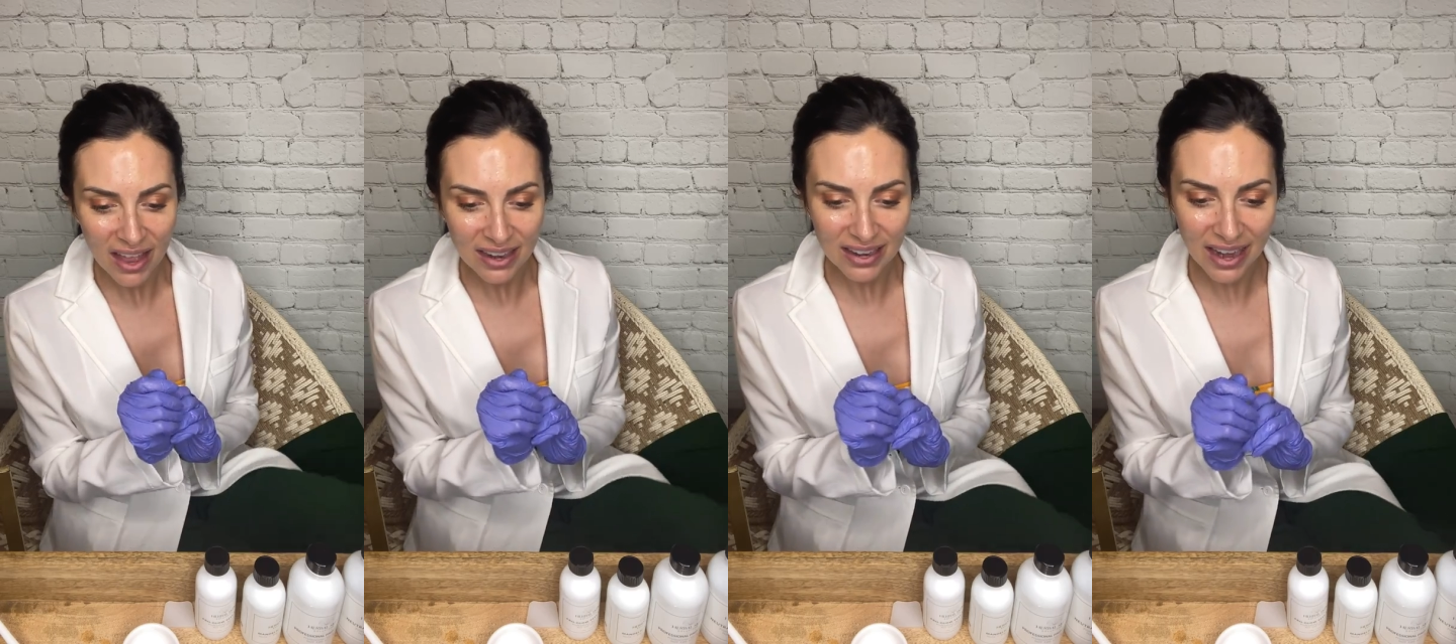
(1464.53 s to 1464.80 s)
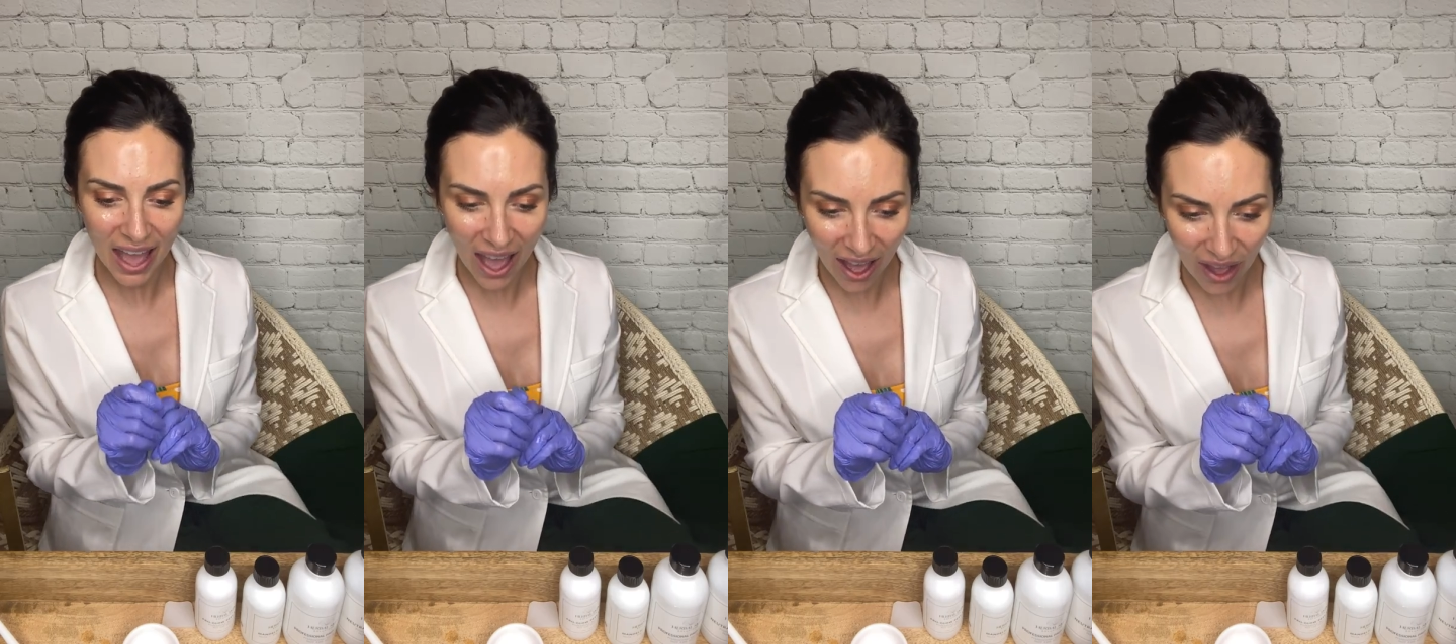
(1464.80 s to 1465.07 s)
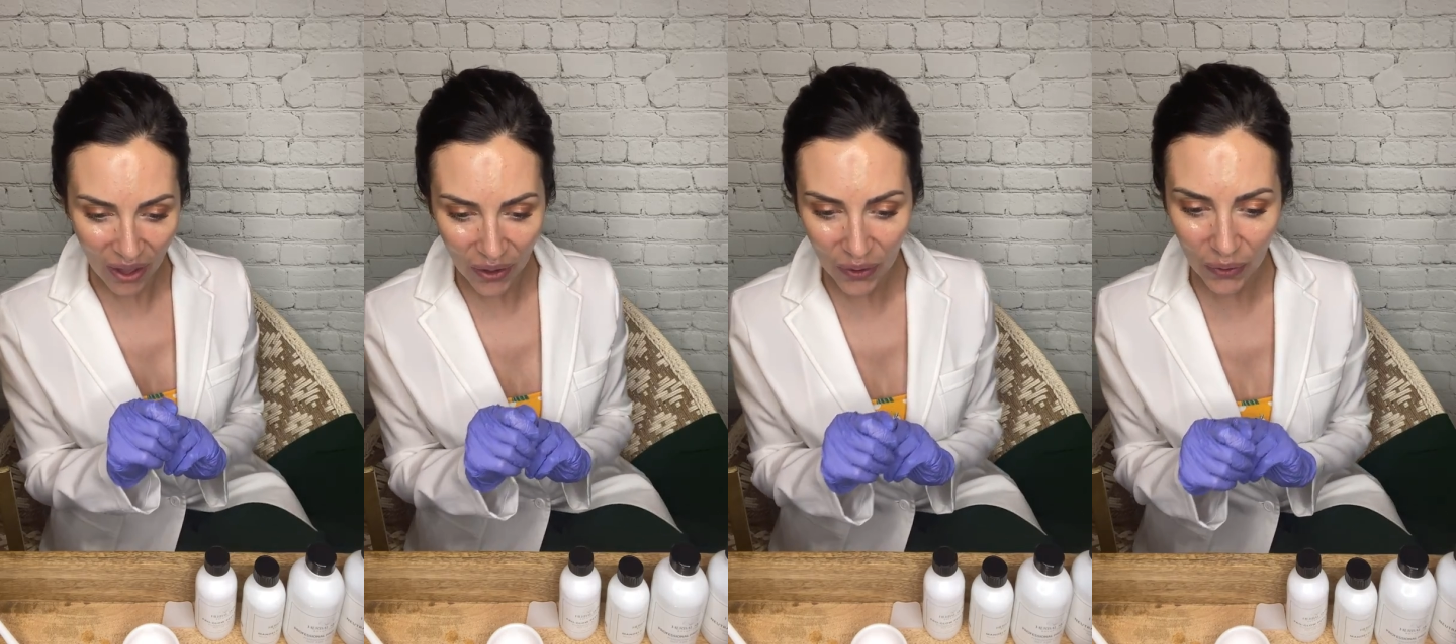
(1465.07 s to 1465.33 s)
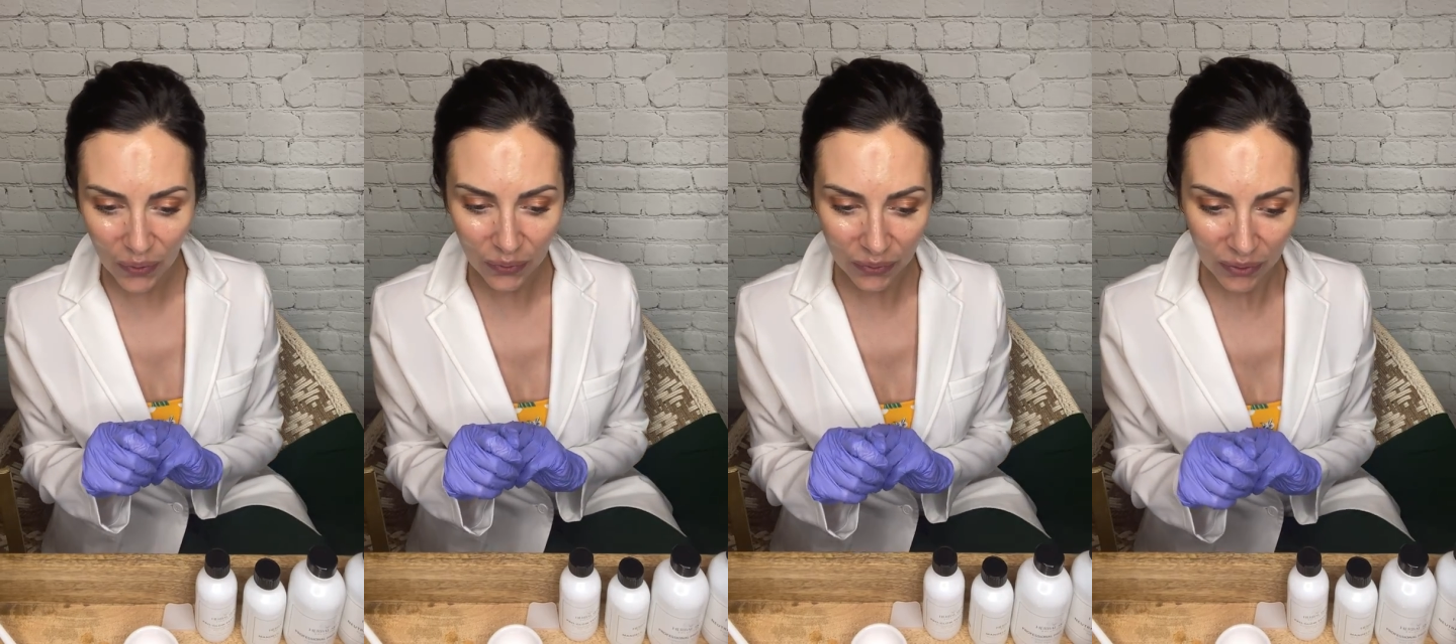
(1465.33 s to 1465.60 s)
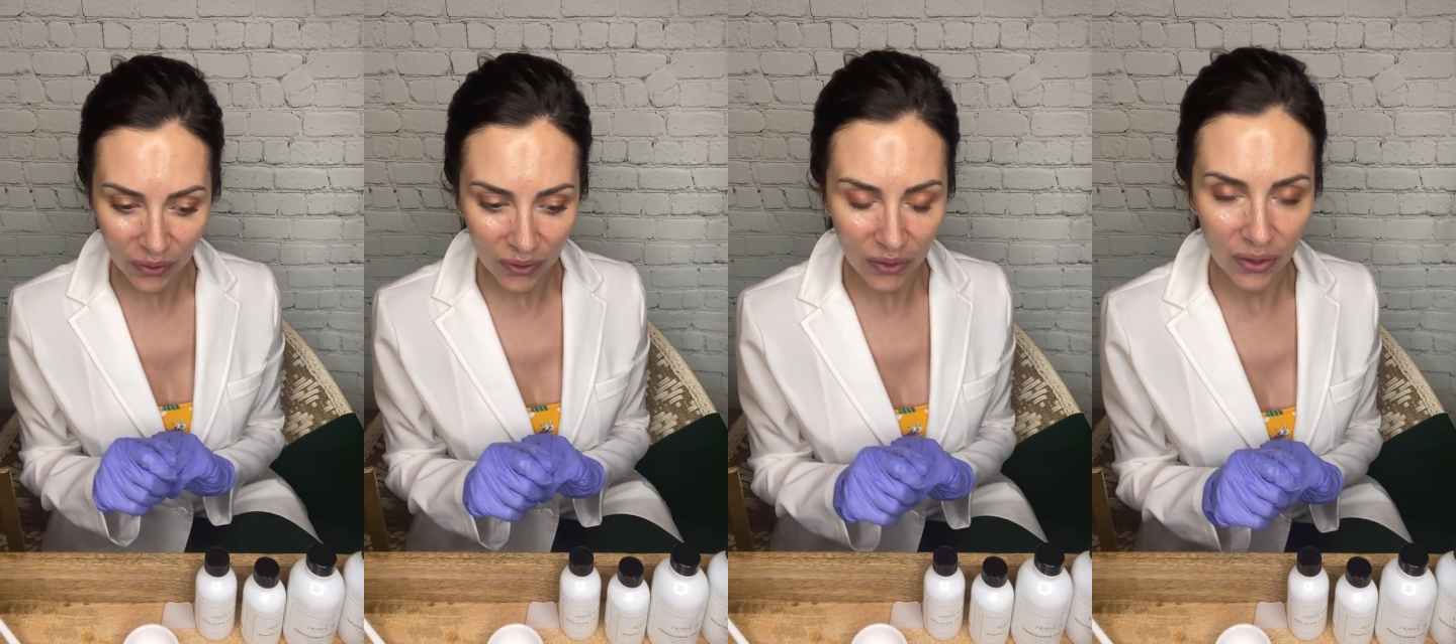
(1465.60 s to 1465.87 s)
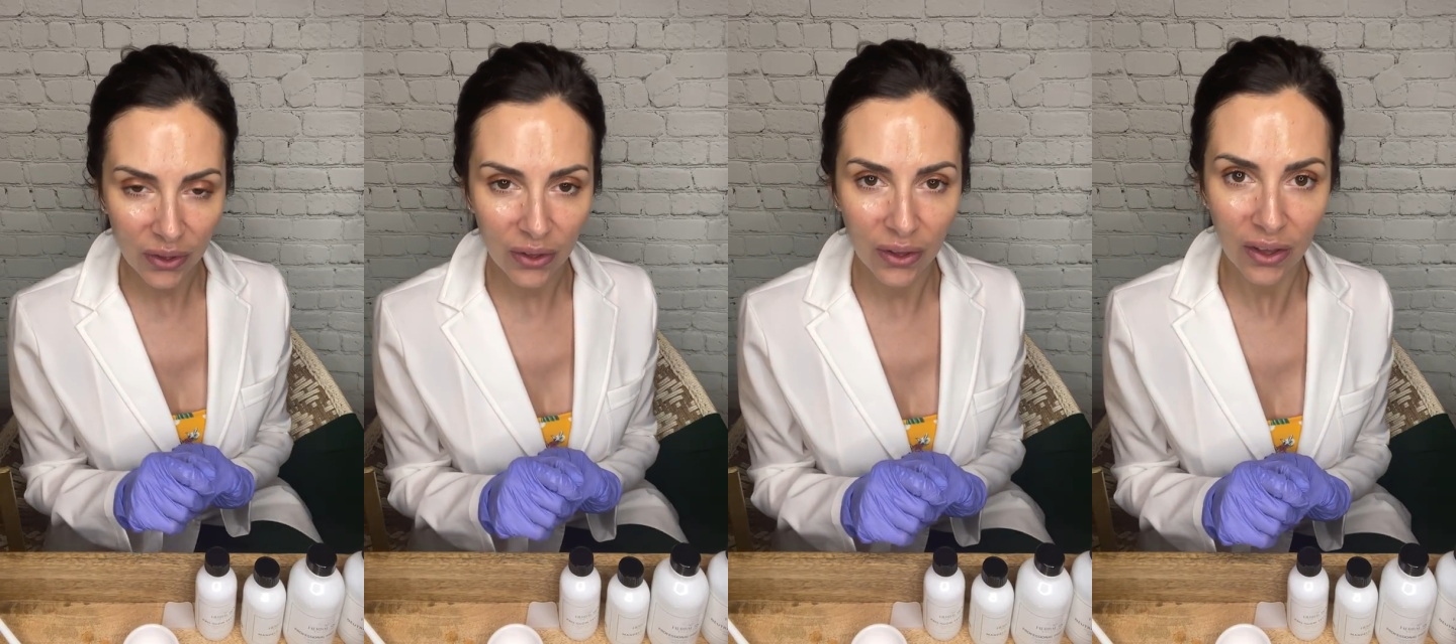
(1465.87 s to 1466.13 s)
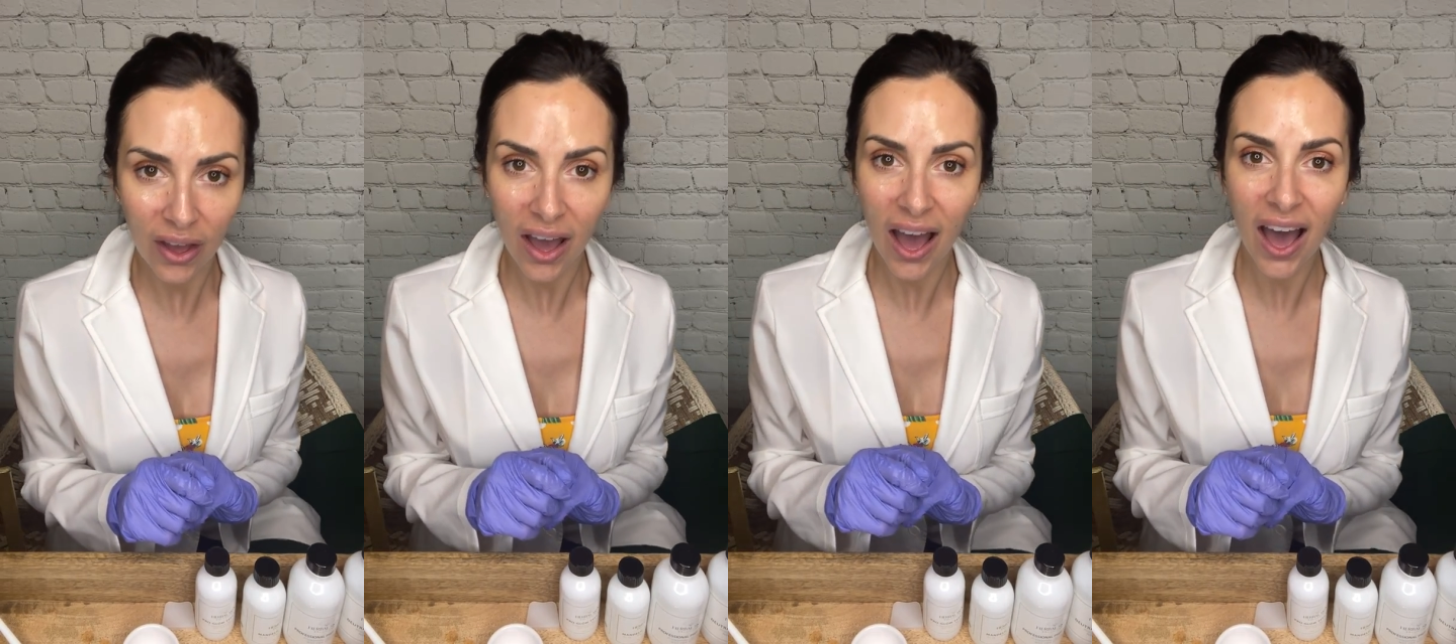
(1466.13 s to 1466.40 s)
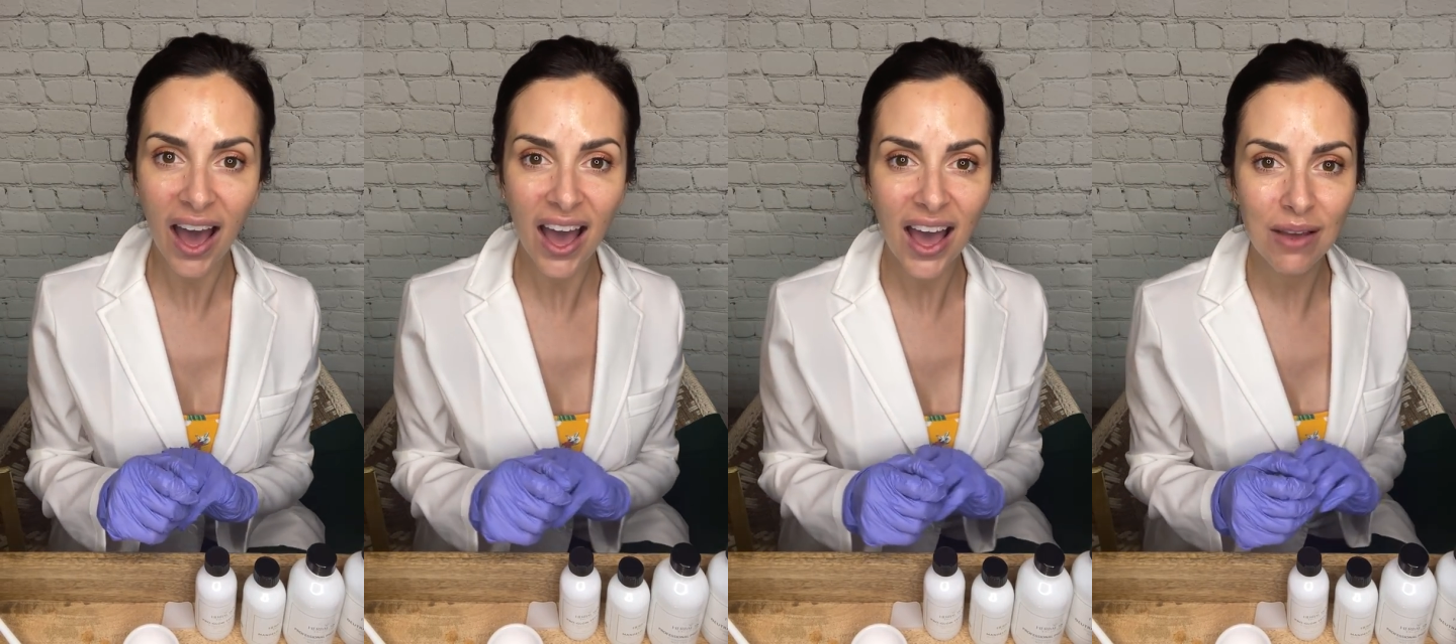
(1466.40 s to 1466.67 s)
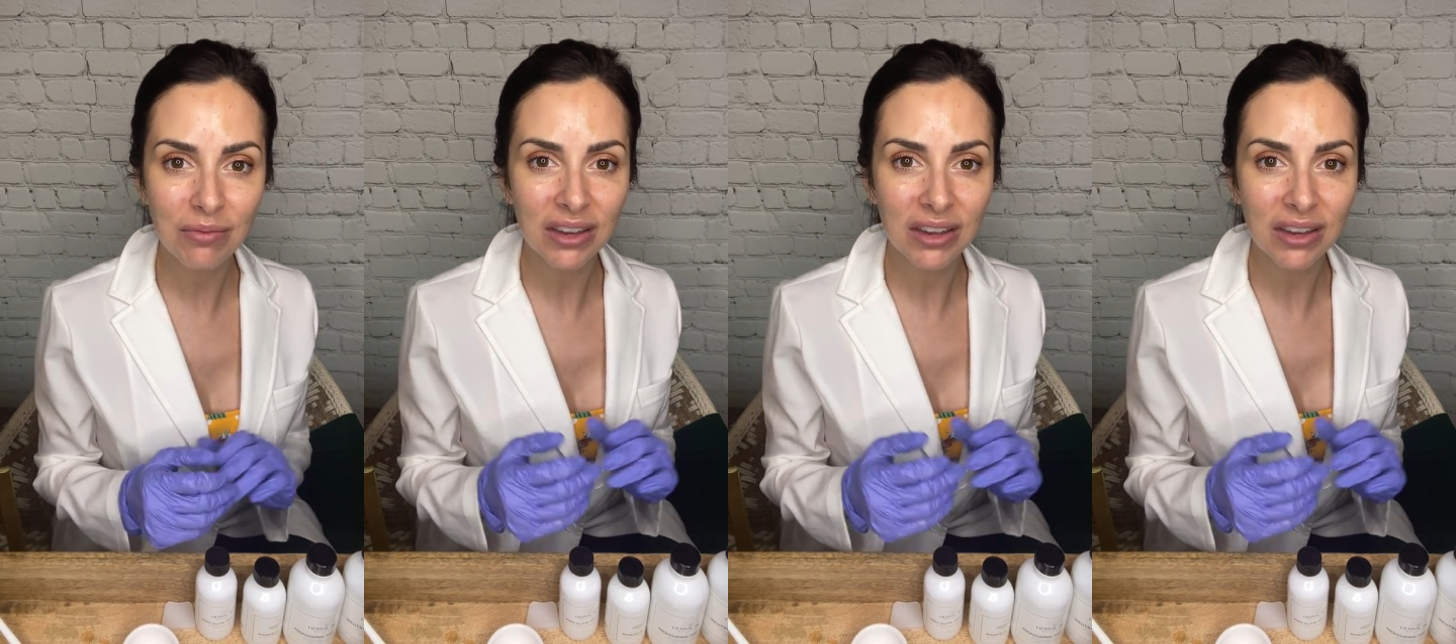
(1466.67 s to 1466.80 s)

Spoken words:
Now I'm